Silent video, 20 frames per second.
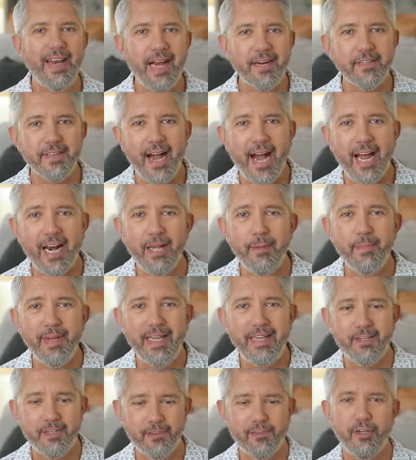next item
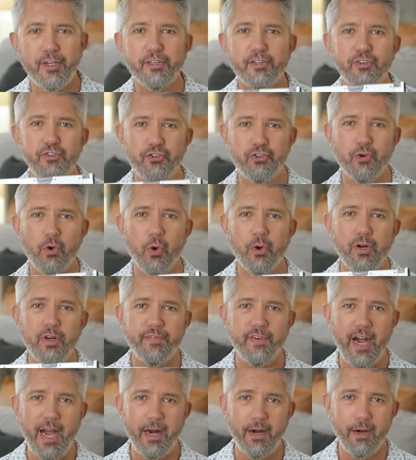is this drawer
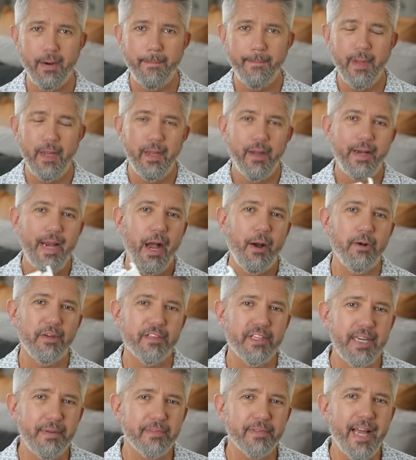divider. Now, it
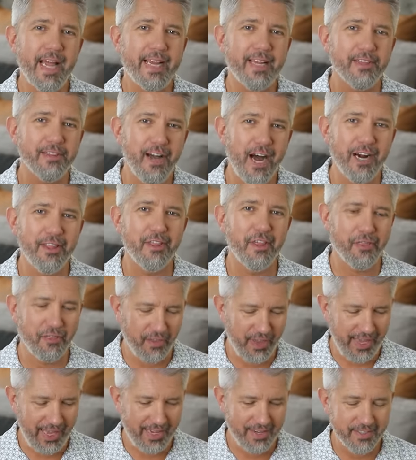seems like a lot of the
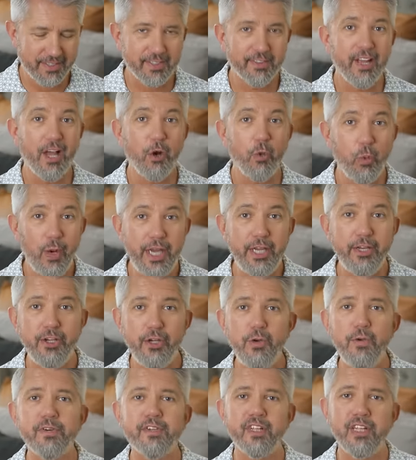things that we
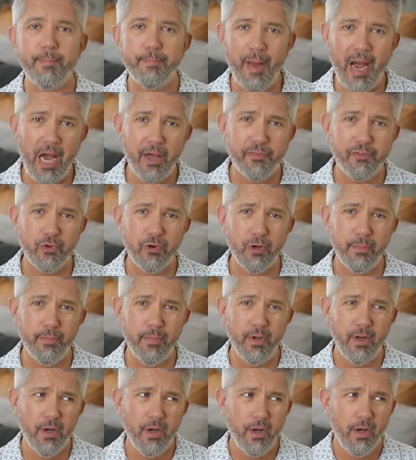use in the
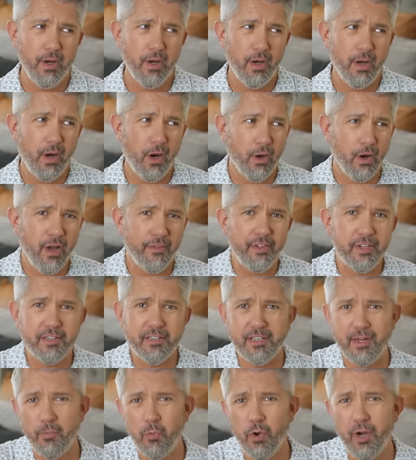bathroom are on the
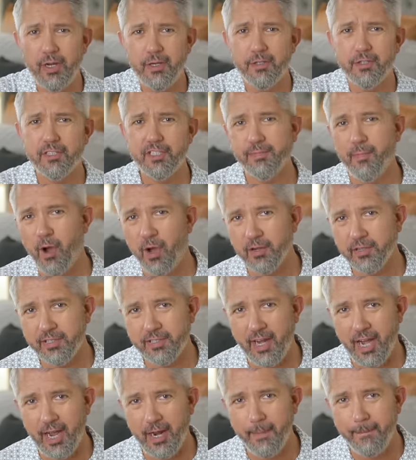somewhat small
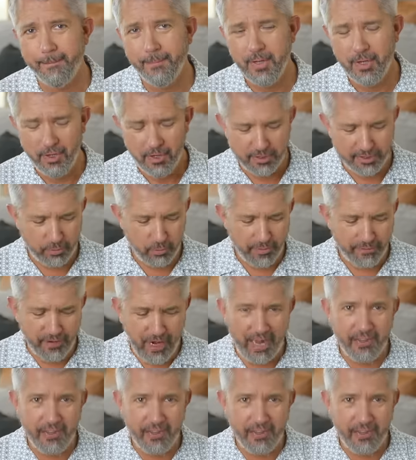side. So we've